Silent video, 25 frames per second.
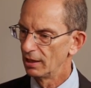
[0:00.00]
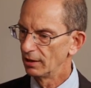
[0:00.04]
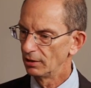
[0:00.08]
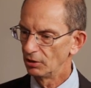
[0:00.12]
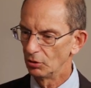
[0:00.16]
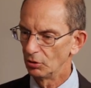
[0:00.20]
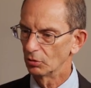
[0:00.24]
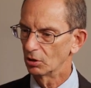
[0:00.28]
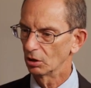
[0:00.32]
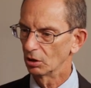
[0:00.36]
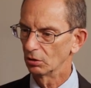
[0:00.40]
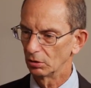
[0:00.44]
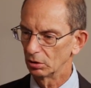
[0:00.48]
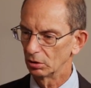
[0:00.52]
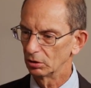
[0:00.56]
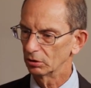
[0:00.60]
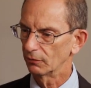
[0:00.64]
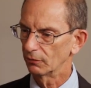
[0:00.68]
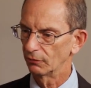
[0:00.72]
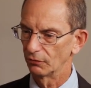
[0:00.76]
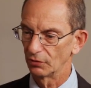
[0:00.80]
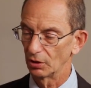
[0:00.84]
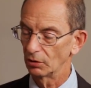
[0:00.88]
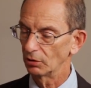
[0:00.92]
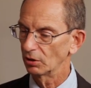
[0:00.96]
you could
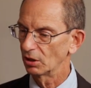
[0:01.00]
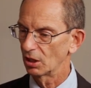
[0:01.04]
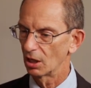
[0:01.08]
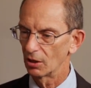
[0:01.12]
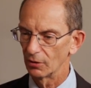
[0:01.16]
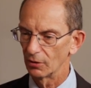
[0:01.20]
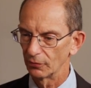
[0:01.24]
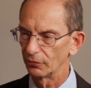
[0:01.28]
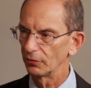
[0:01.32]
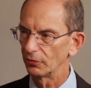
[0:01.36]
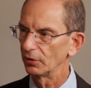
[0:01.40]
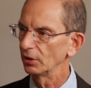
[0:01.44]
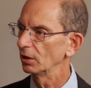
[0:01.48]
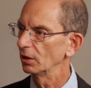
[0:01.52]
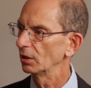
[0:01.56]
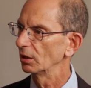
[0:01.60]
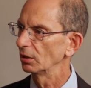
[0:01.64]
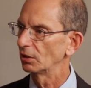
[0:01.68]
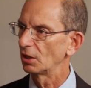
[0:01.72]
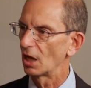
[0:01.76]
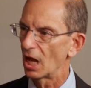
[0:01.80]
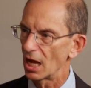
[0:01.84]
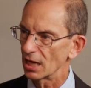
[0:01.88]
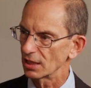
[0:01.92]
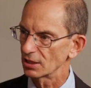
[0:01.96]
look very carefully at a
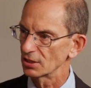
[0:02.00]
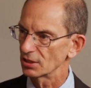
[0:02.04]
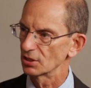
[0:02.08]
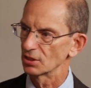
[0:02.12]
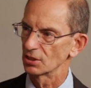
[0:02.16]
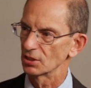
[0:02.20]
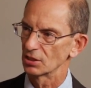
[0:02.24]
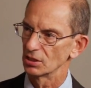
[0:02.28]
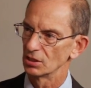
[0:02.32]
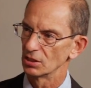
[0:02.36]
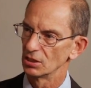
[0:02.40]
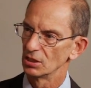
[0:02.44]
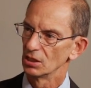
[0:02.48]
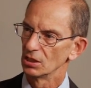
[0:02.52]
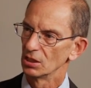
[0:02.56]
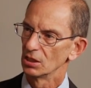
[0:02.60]
text